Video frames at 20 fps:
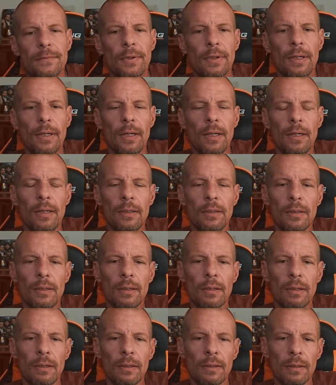and
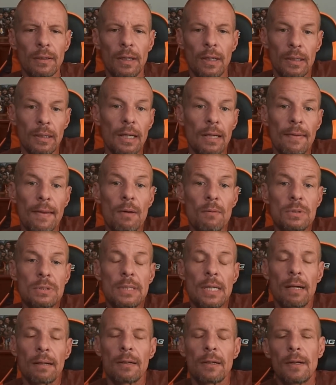that was
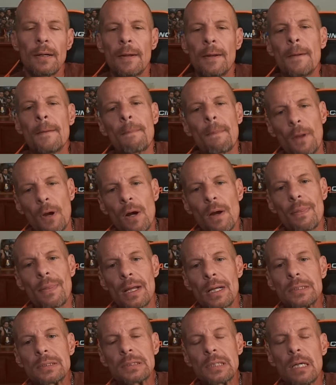that. On
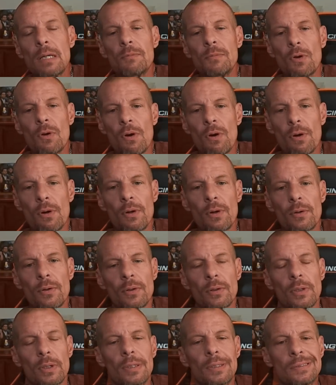that same yard,
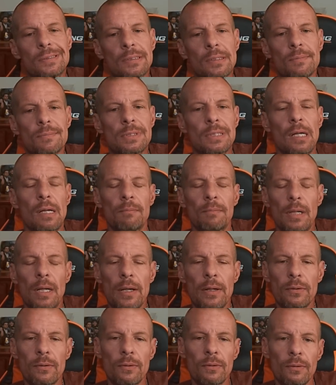sometime
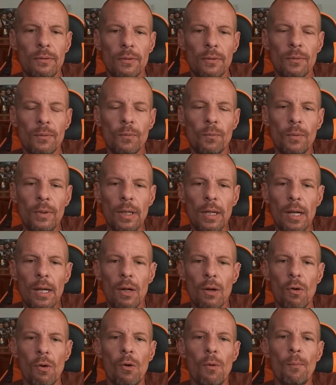later, we
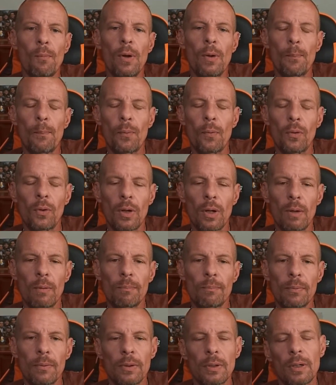had a homeboy pull
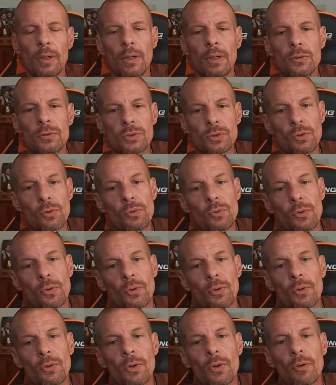up
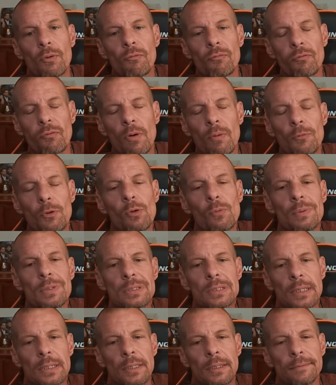Scooter from Yuba
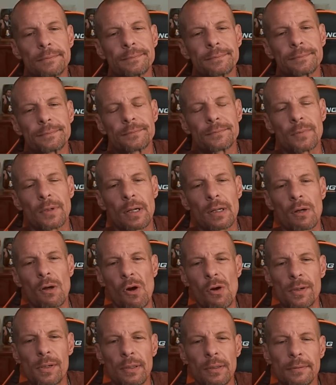City, right,
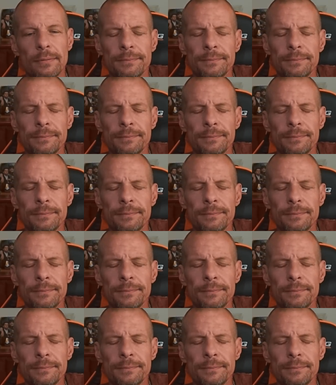Arnie,